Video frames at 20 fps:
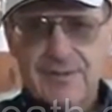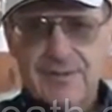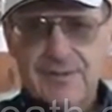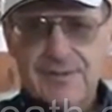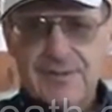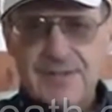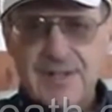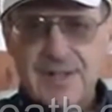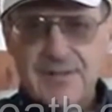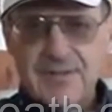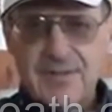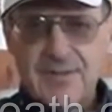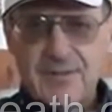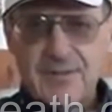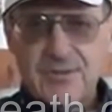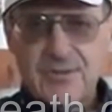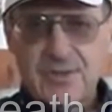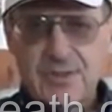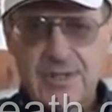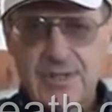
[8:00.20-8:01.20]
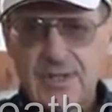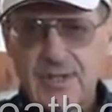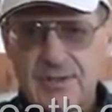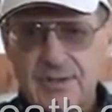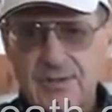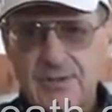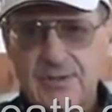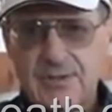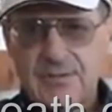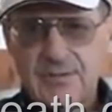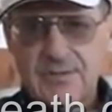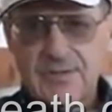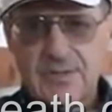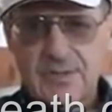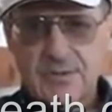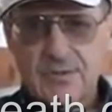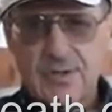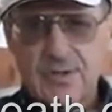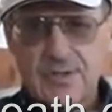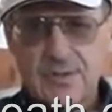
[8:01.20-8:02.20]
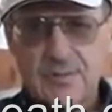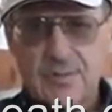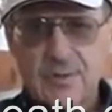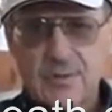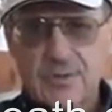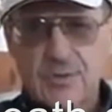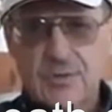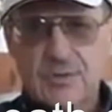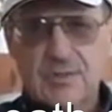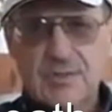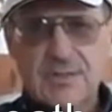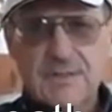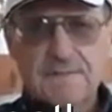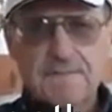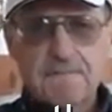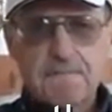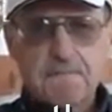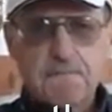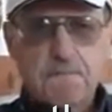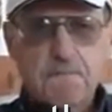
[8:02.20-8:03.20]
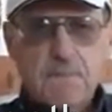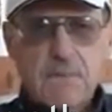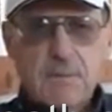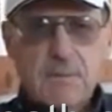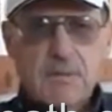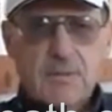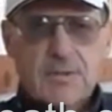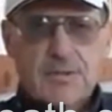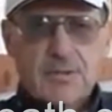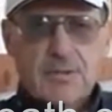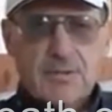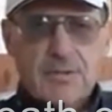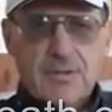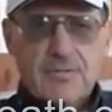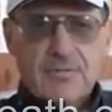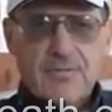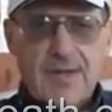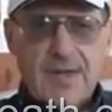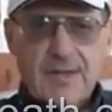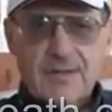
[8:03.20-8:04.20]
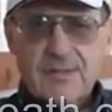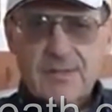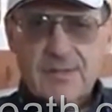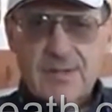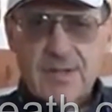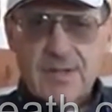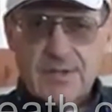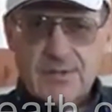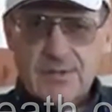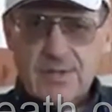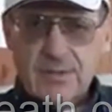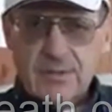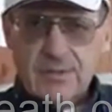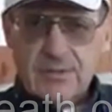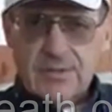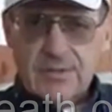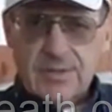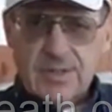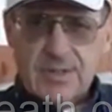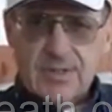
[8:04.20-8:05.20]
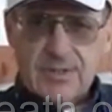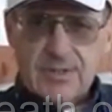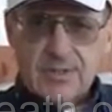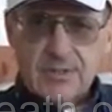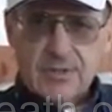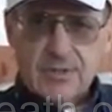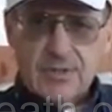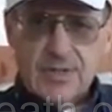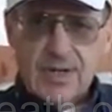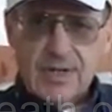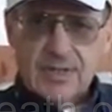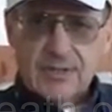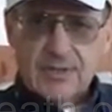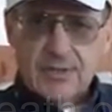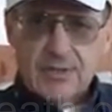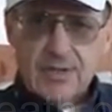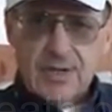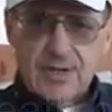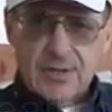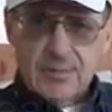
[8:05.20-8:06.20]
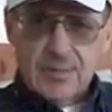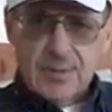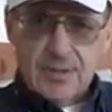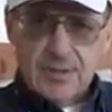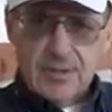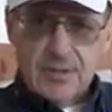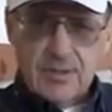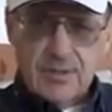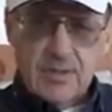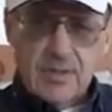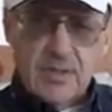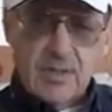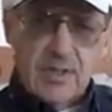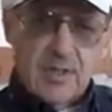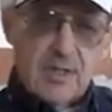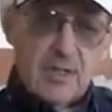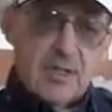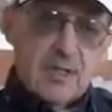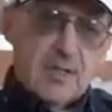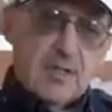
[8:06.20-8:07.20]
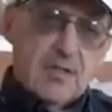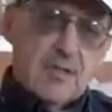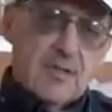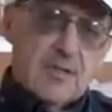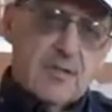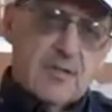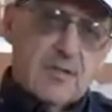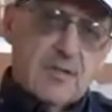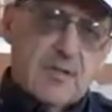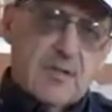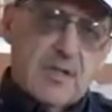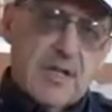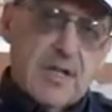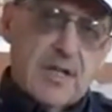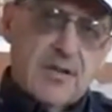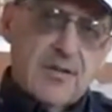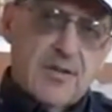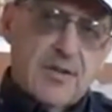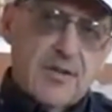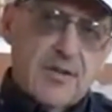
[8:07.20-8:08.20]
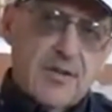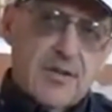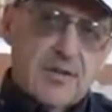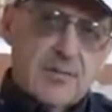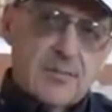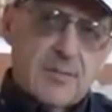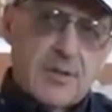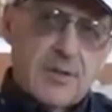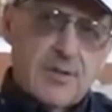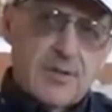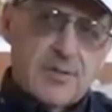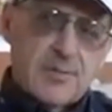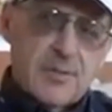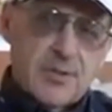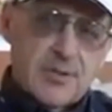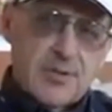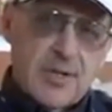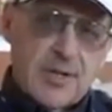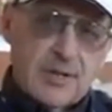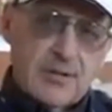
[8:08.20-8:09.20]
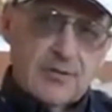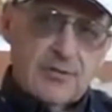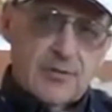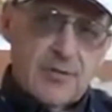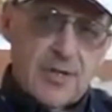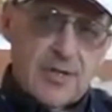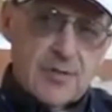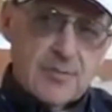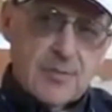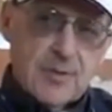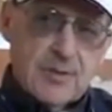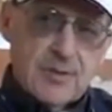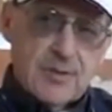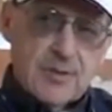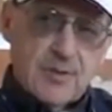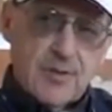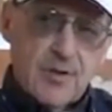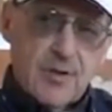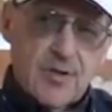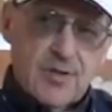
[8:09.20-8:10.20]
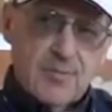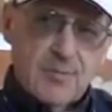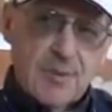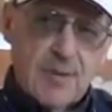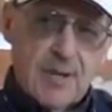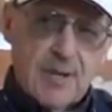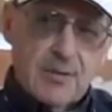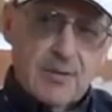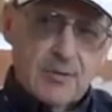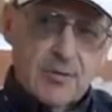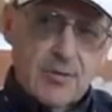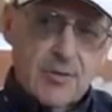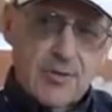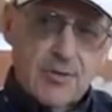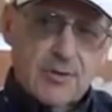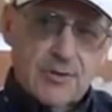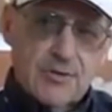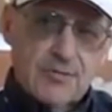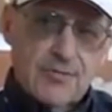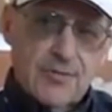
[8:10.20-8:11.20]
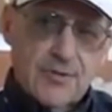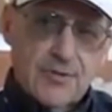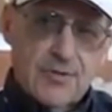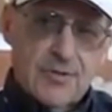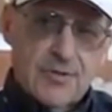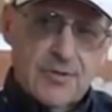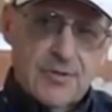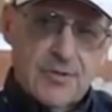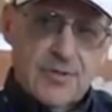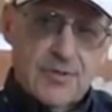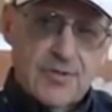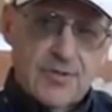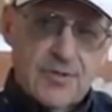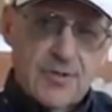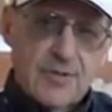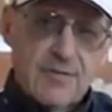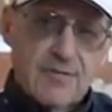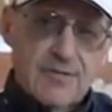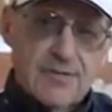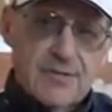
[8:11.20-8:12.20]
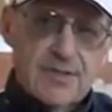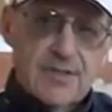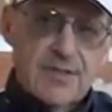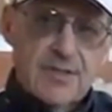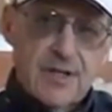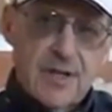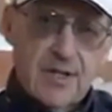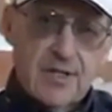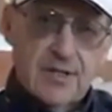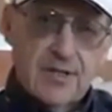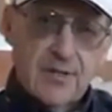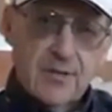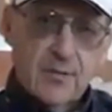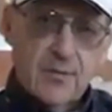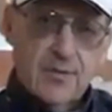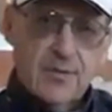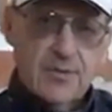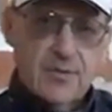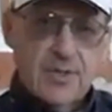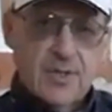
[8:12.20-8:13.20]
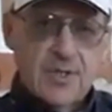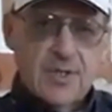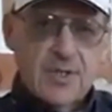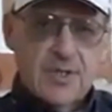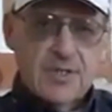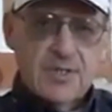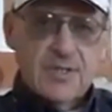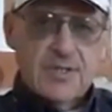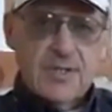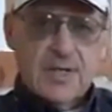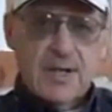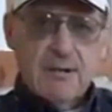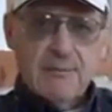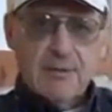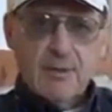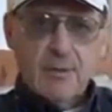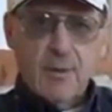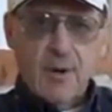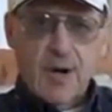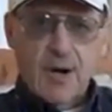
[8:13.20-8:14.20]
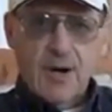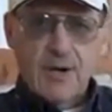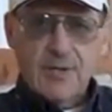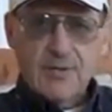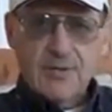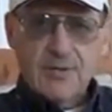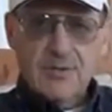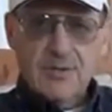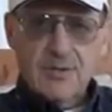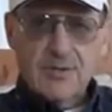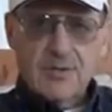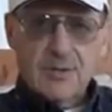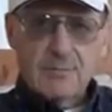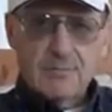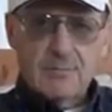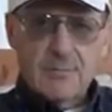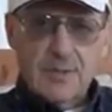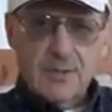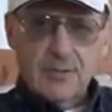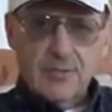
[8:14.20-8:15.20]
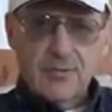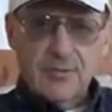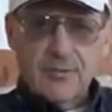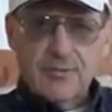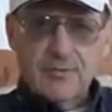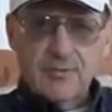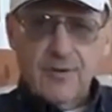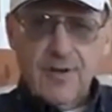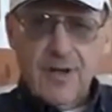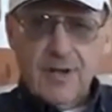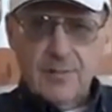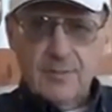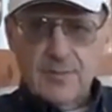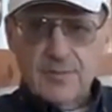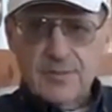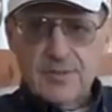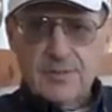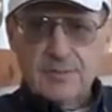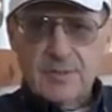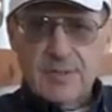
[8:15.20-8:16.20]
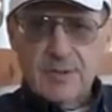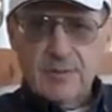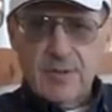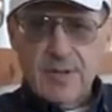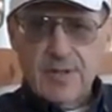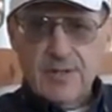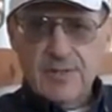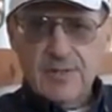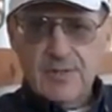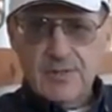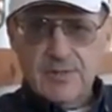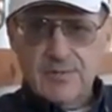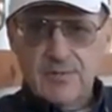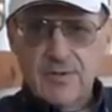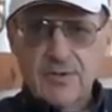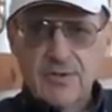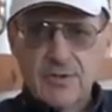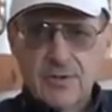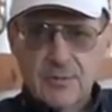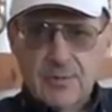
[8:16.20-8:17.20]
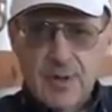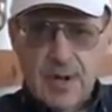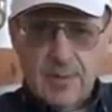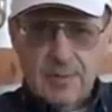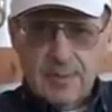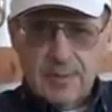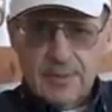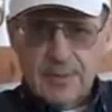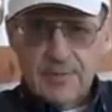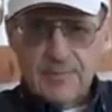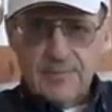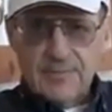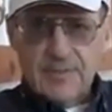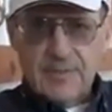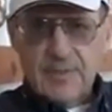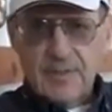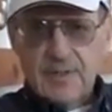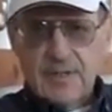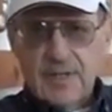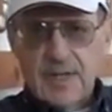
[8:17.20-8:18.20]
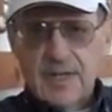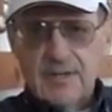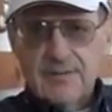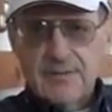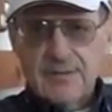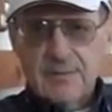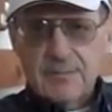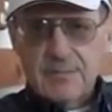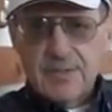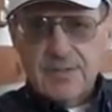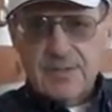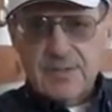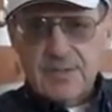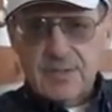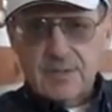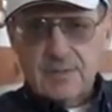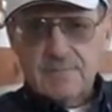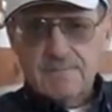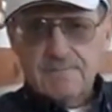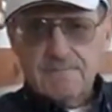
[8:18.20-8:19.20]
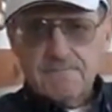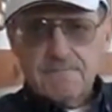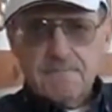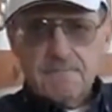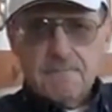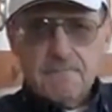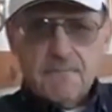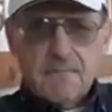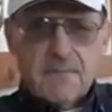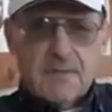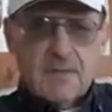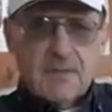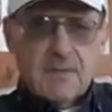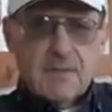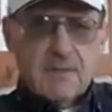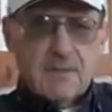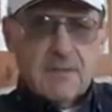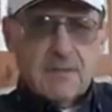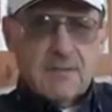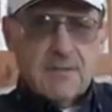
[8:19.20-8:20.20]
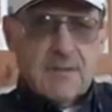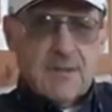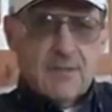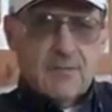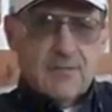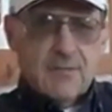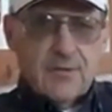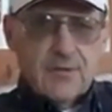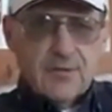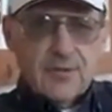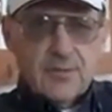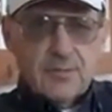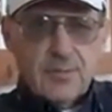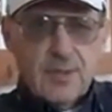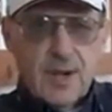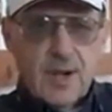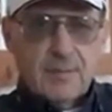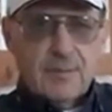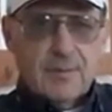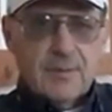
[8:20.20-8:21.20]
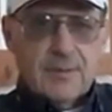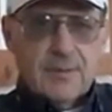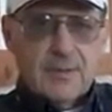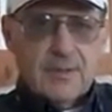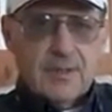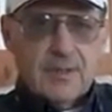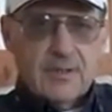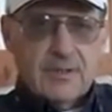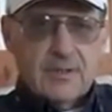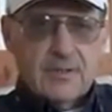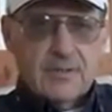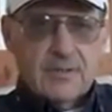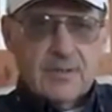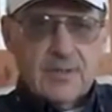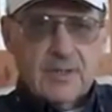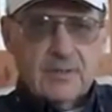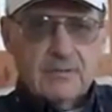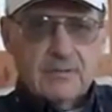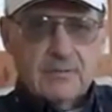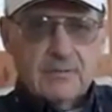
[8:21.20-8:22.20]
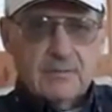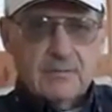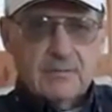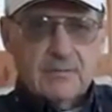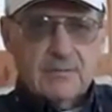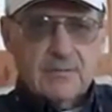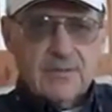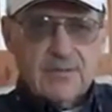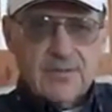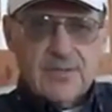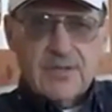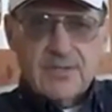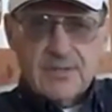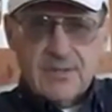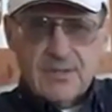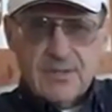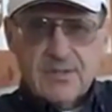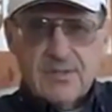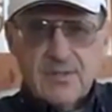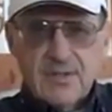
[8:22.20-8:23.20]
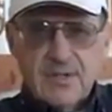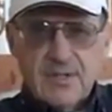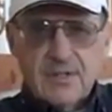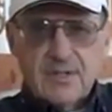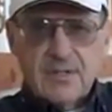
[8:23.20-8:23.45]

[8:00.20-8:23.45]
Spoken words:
The Death of the Genetic Theory of Disease Transmission, because there, in fact, is not a single disease that's genetically transmitted. Anything that appears to be genetically transmitted is caused by nutritional deficiencies of the DNA. In other words, DNA requires minerals and vitamins and amino acids to function properly. And if they're missing, they don't function properly, and you get diseases.